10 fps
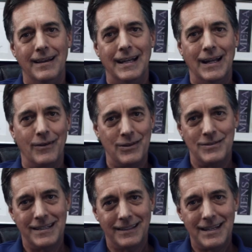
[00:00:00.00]
Now, a
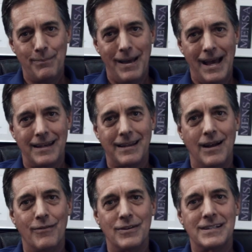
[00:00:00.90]
utility patent
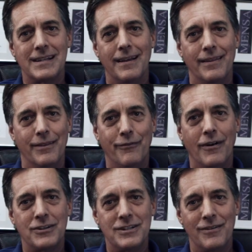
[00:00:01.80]
covers the
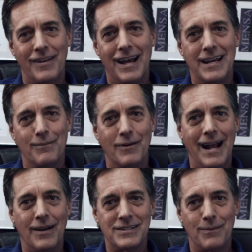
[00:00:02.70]
function of an item or
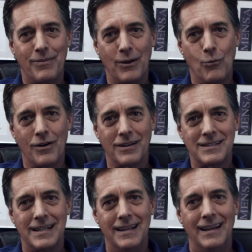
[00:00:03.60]
how something
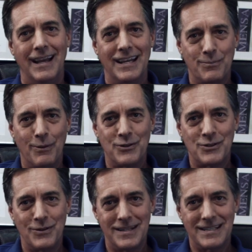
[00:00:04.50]
works, as opposed
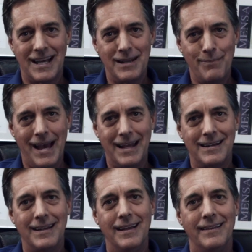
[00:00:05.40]
to a design
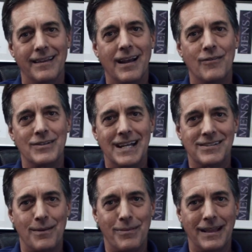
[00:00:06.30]
patent that covers how
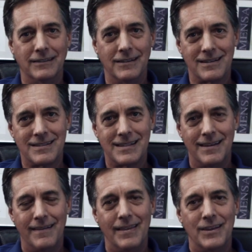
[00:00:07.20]
something looks.
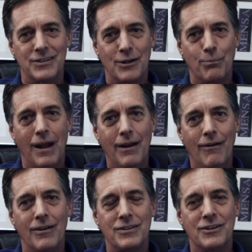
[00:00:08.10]
So prior
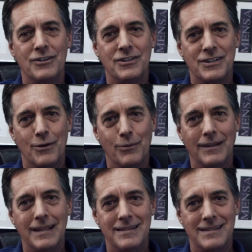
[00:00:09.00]
art searches are
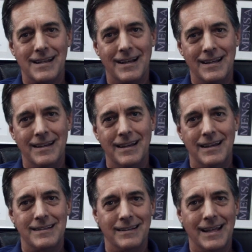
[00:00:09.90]
really designed
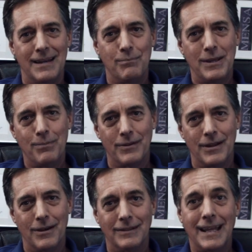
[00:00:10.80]
to let people
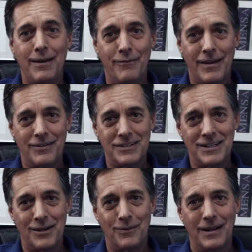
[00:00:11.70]
know, let inventors
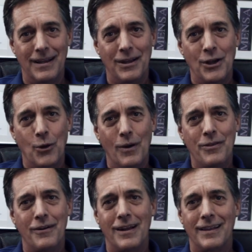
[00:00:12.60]
know,
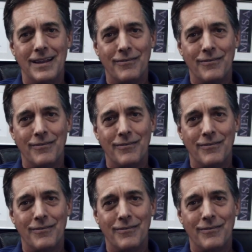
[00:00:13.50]
whether or not they've